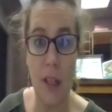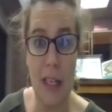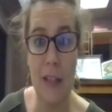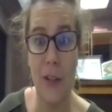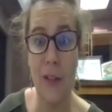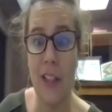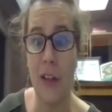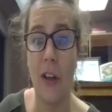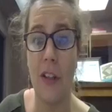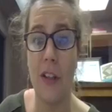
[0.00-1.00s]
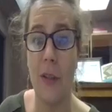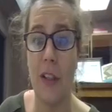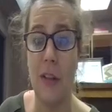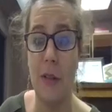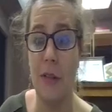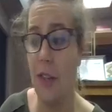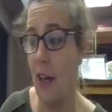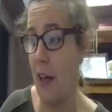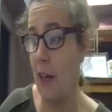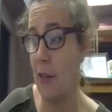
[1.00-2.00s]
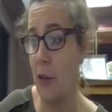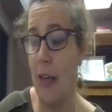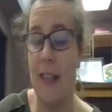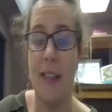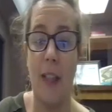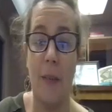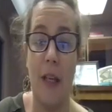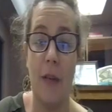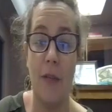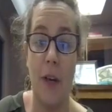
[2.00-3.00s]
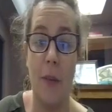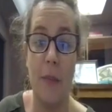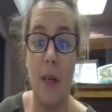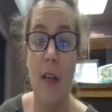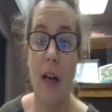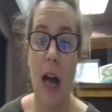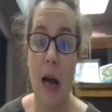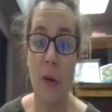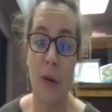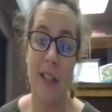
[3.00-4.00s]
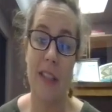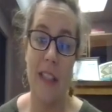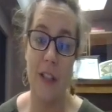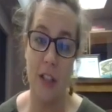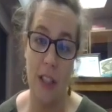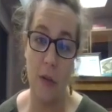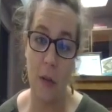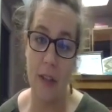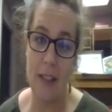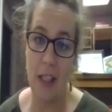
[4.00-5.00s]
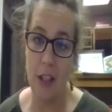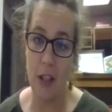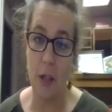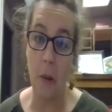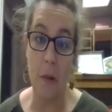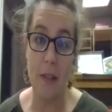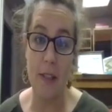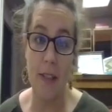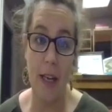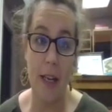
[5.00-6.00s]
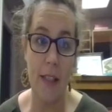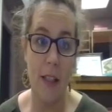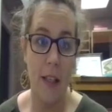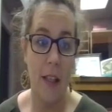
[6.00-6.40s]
And the newsletter also includes trainings coming up from our organization and organizations across the state.